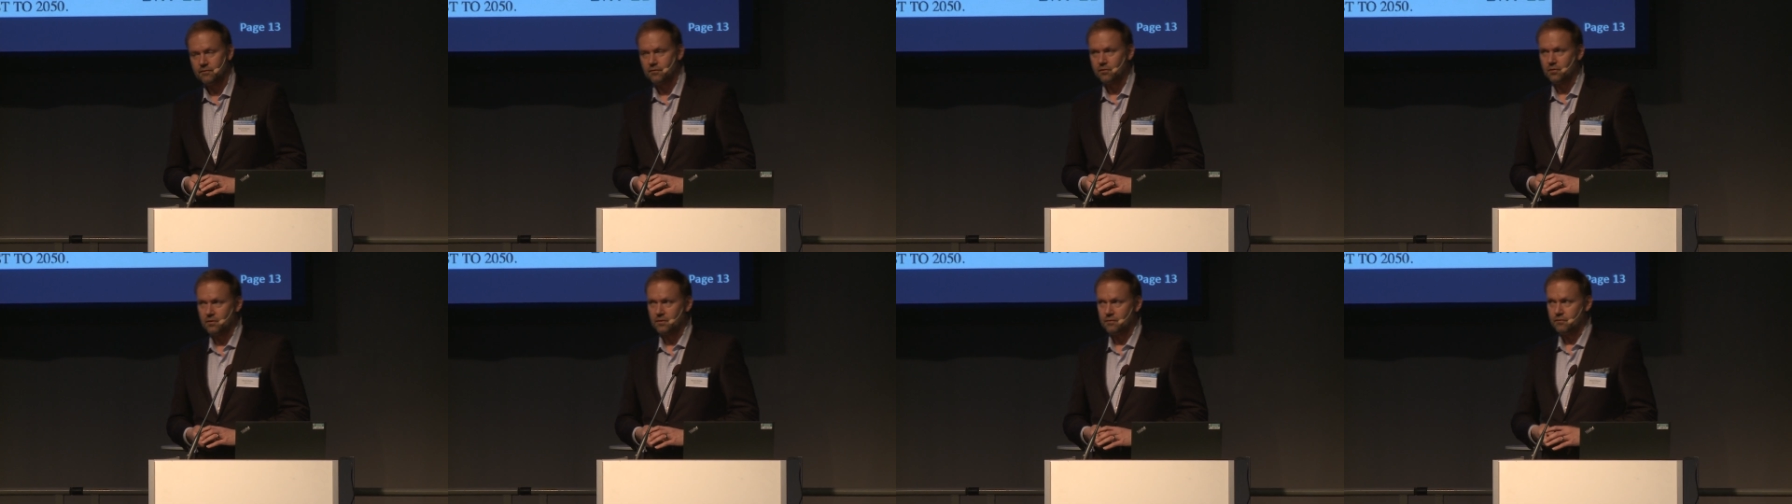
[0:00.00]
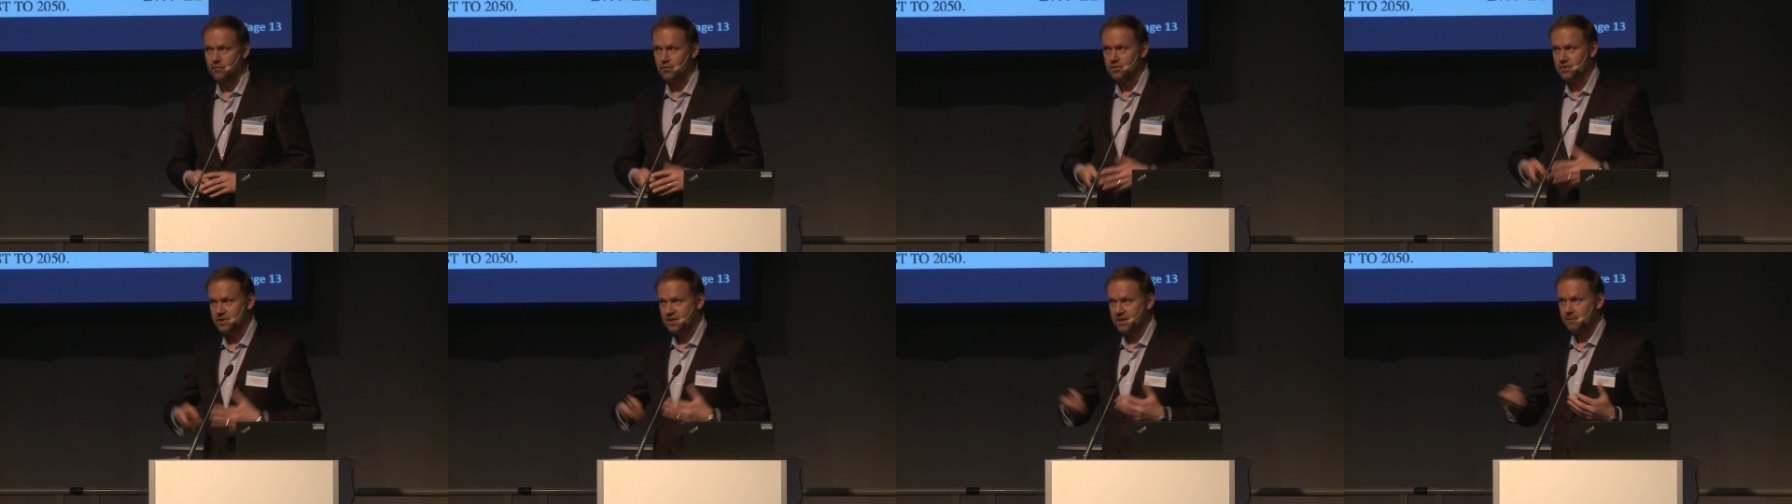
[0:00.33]
for,
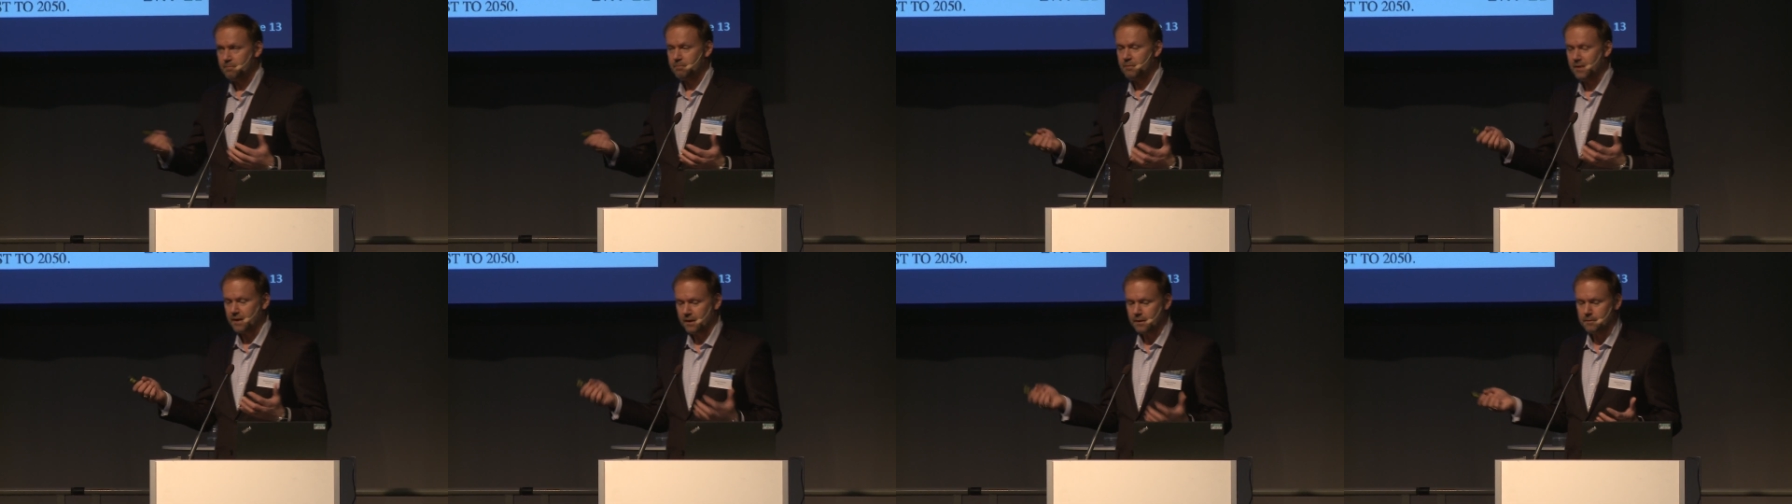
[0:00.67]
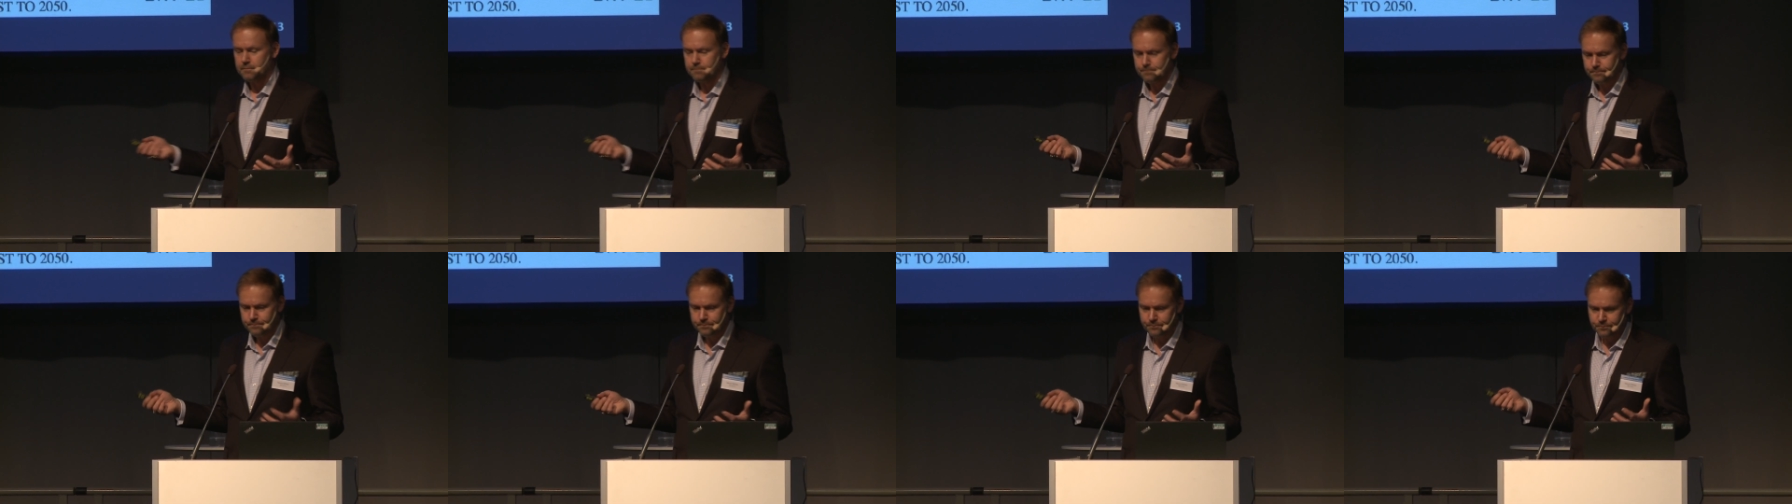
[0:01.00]
for shipping
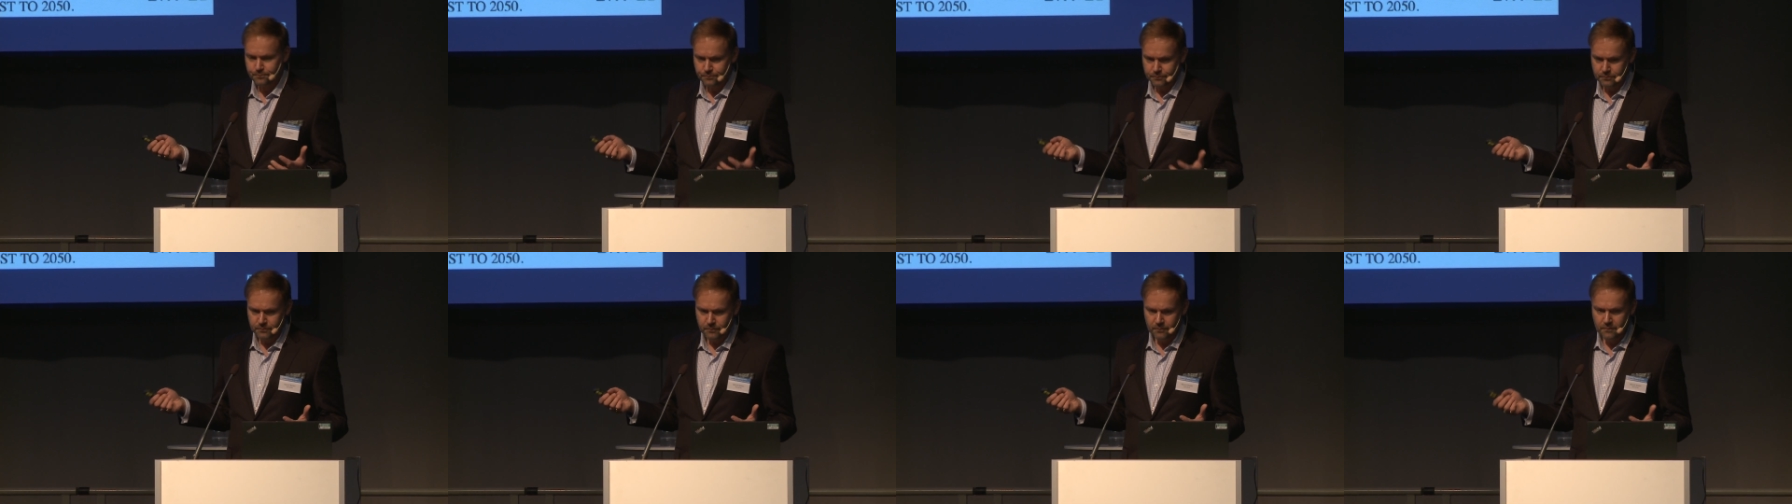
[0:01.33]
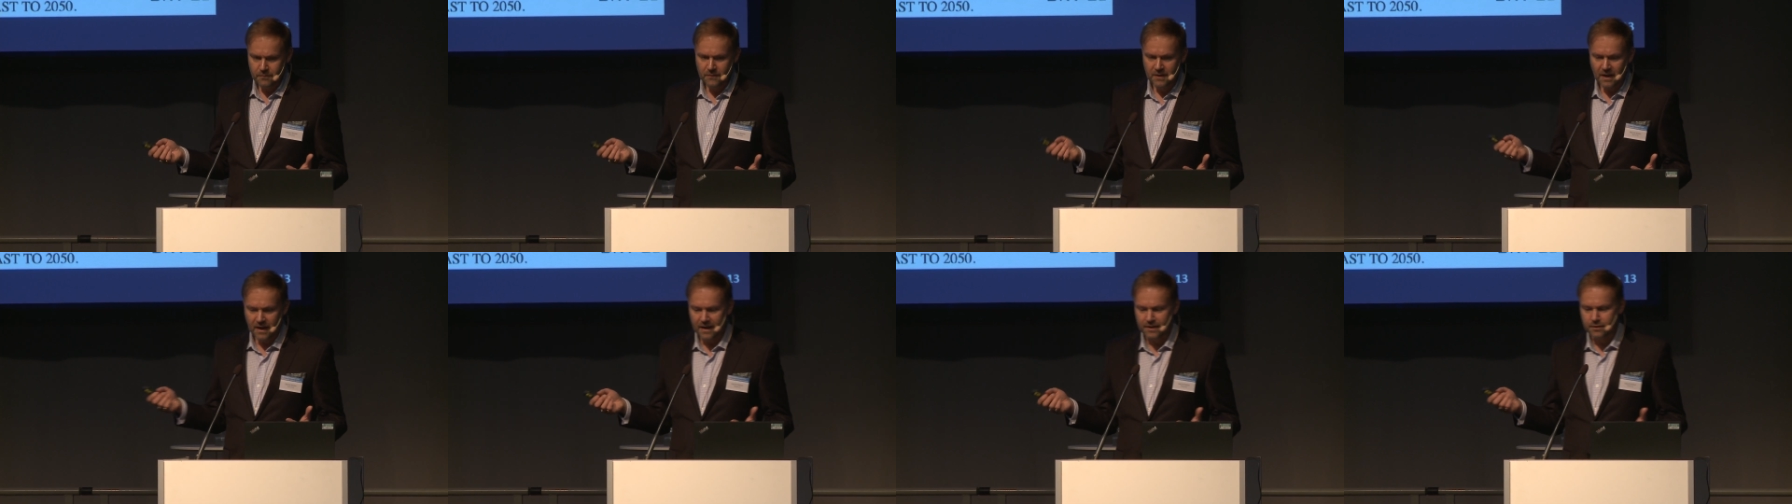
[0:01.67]

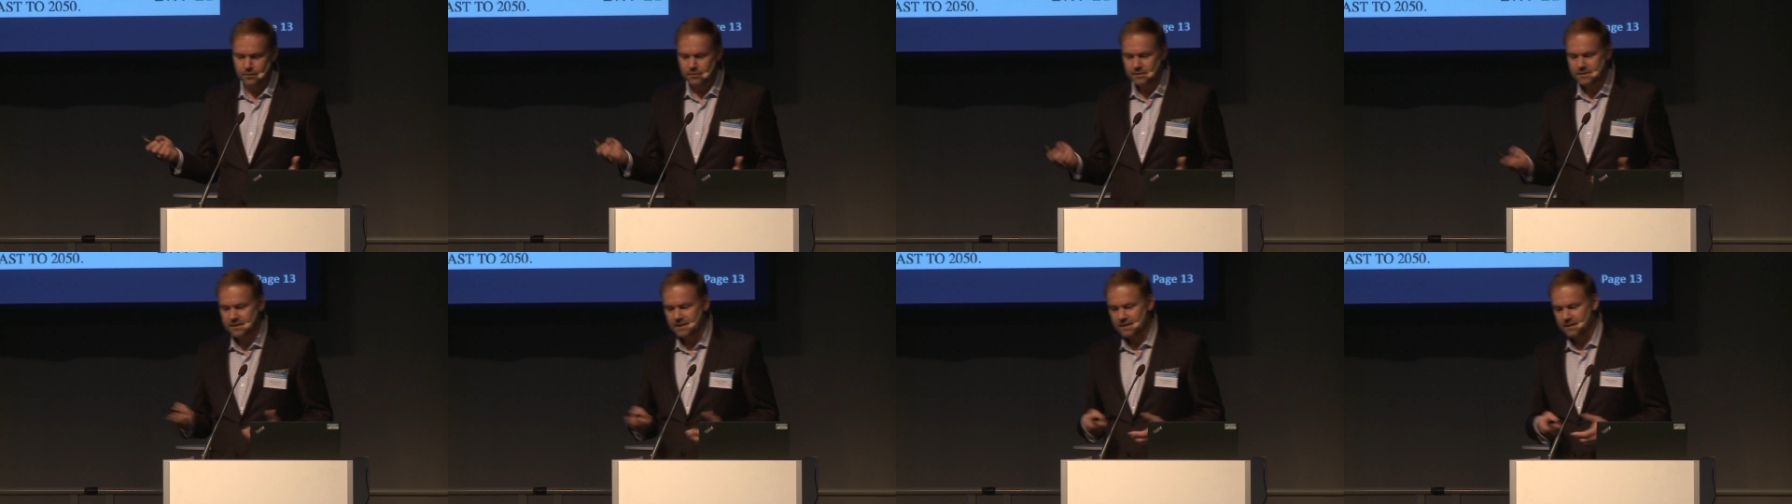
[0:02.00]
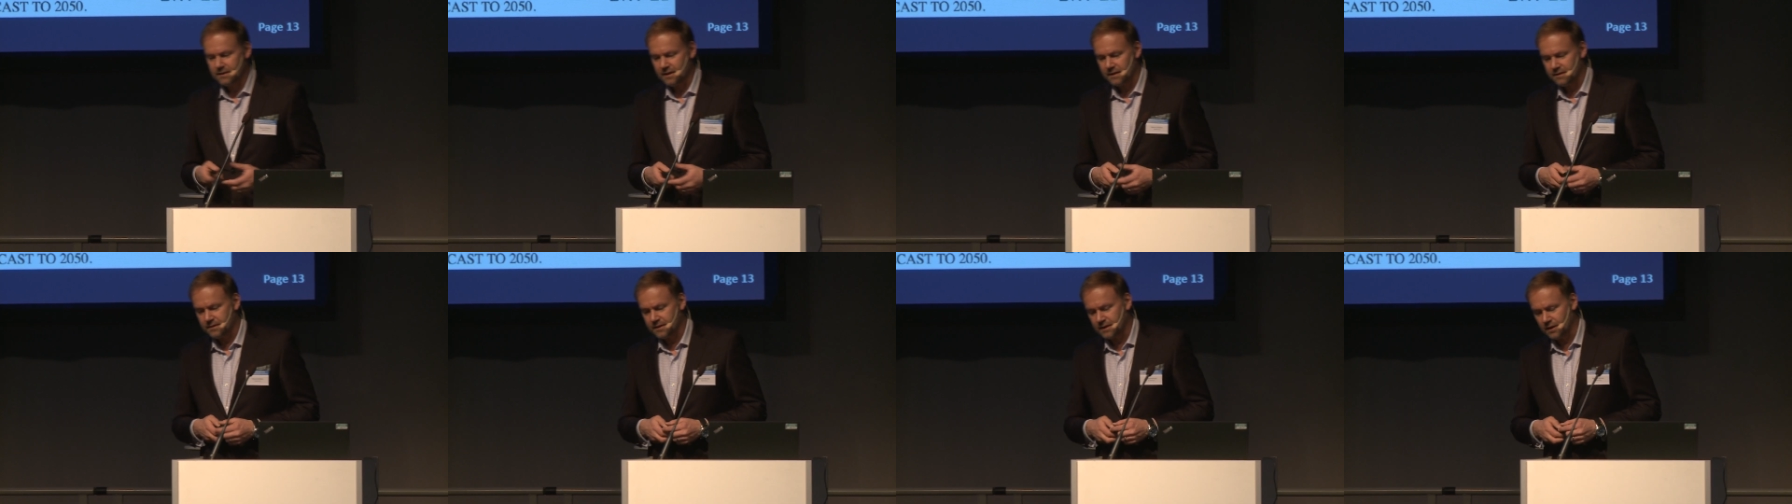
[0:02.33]
and you see
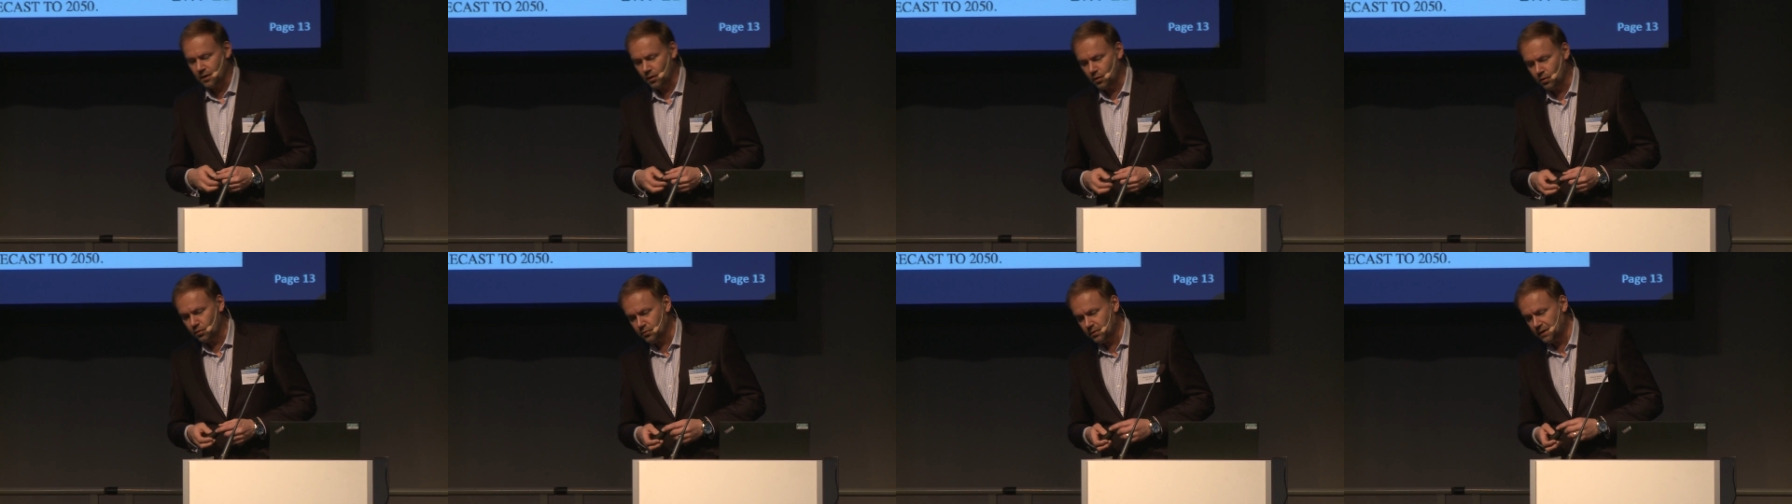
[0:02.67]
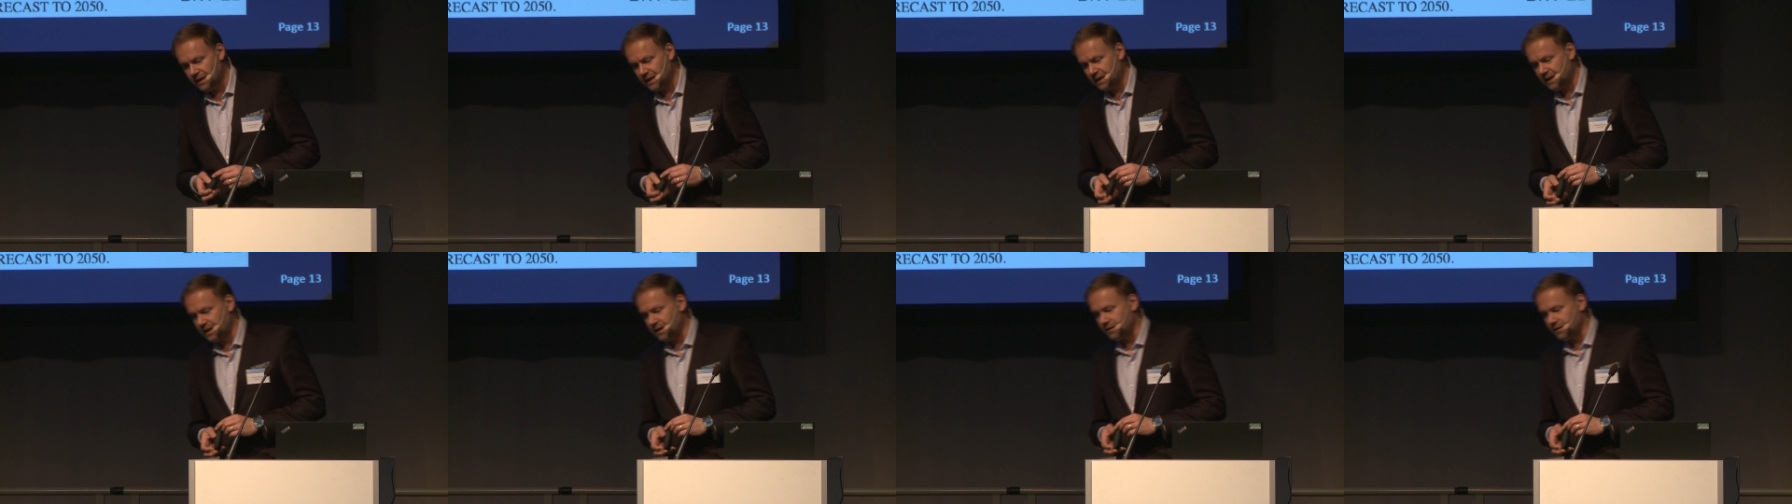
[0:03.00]
that the only